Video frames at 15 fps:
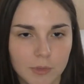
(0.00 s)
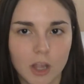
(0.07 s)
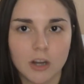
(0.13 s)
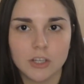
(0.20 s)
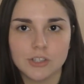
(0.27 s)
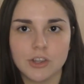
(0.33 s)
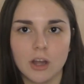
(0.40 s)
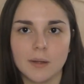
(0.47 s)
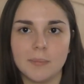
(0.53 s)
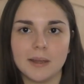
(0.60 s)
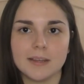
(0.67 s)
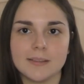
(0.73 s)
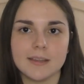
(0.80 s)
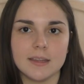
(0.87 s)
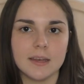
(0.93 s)
not going to talk
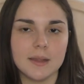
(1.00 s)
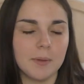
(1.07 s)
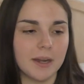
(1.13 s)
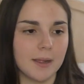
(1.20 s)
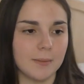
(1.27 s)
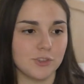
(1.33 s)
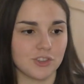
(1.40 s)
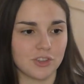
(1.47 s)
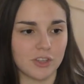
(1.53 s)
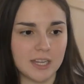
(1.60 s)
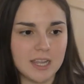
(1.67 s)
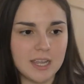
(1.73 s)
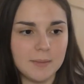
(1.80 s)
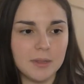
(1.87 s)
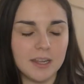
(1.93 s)
about it to anybody. I'm just
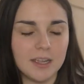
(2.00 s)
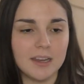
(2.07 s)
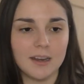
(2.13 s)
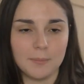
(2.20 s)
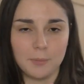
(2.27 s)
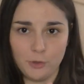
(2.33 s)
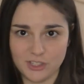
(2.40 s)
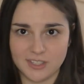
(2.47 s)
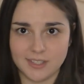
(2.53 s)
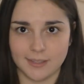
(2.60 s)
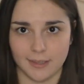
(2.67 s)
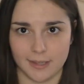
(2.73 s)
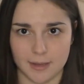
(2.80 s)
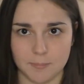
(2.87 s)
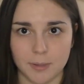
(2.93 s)
going to keep it in and I'm going to
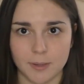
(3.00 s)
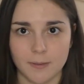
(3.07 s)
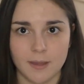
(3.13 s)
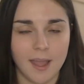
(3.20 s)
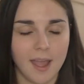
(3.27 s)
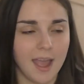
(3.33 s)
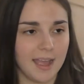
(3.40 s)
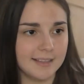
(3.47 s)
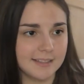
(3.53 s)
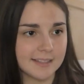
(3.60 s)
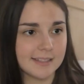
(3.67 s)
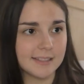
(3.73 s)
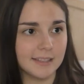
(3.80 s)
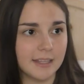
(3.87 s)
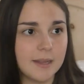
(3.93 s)
sleep. And
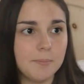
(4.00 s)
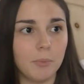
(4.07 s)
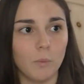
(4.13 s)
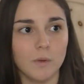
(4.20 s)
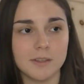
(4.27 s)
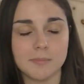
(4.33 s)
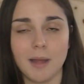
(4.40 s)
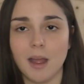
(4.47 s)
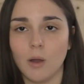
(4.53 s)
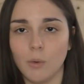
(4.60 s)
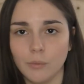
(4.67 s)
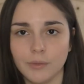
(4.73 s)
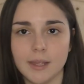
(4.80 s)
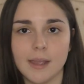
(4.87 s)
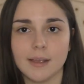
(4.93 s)
sleep was my
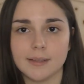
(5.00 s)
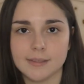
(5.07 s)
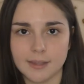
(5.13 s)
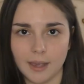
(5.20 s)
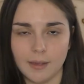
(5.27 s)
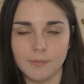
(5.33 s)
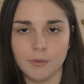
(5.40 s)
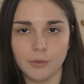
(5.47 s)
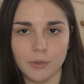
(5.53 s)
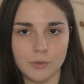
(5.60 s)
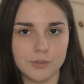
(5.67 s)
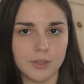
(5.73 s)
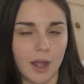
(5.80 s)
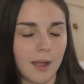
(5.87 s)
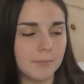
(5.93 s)
only escape for
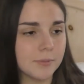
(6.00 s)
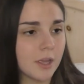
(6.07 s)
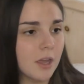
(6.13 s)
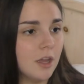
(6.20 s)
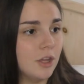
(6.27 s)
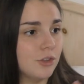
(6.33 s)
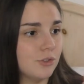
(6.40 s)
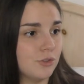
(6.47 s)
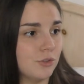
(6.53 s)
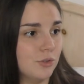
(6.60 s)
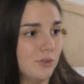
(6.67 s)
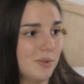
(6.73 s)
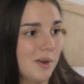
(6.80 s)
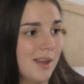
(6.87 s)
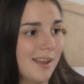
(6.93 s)
those times,
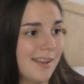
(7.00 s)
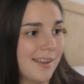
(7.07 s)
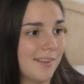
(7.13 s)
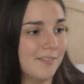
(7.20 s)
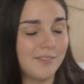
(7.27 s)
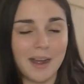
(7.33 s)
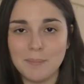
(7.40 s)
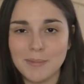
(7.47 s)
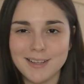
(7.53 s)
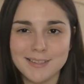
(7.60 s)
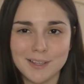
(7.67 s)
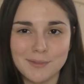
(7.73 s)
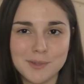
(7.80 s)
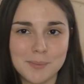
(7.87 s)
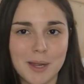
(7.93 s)
to confine
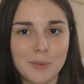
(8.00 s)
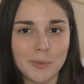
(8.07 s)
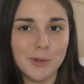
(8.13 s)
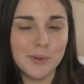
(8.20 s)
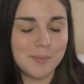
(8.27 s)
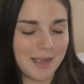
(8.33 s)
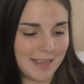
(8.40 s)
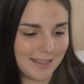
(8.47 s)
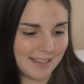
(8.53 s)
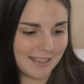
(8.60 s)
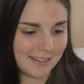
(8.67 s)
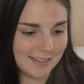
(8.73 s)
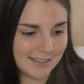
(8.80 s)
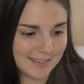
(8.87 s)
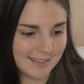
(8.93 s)
myself to my room
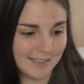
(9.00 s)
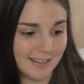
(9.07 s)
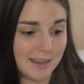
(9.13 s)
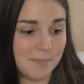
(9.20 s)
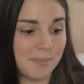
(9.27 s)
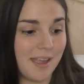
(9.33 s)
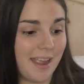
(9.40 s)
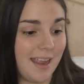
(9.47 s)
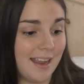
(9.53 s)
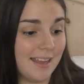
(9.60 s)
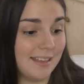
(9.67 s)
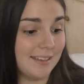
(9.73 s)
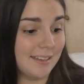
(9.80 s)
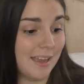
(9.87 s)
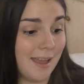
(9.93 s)
and sleep
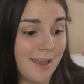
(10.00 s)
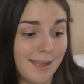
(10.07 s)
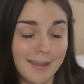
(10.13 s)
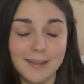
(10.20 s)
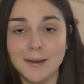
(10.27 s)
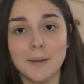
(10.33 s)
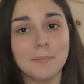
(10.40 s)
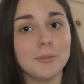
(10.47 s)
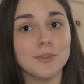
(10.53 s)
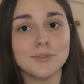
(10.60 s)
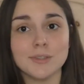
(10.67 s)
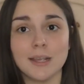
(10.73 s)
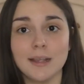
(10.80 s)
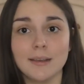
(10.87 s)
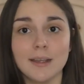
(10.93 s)
and hit up the
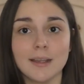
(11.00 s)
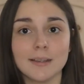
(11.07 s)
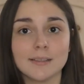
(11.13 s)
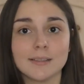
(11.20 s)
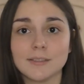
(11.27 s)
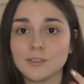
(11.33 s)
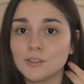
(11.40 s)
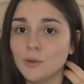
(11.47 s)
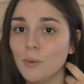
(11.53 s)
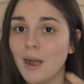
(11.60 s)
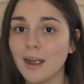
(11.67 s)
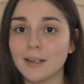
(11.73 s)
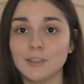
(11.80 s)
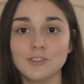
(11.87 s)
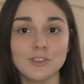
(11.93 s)
Xanax so
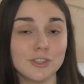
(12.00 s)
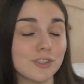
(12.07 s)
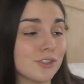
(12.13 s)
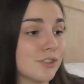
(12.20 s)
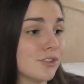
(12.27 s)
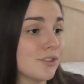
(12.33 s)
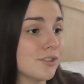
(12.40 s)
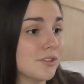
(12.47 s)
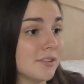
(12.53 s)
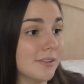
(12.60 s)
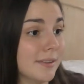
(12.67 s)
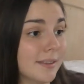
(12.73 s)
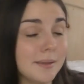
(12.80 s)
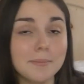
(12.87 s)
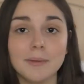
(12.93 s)
I could just
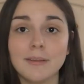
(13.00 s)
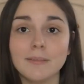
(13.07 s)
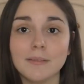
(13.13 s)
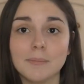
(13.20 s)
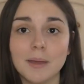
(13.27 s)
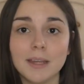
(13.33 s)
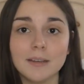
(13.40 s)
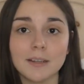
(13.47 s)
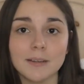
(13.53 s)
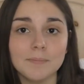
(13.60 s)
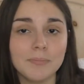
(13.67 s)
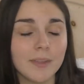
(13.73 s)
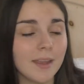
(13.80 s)
sleep even better.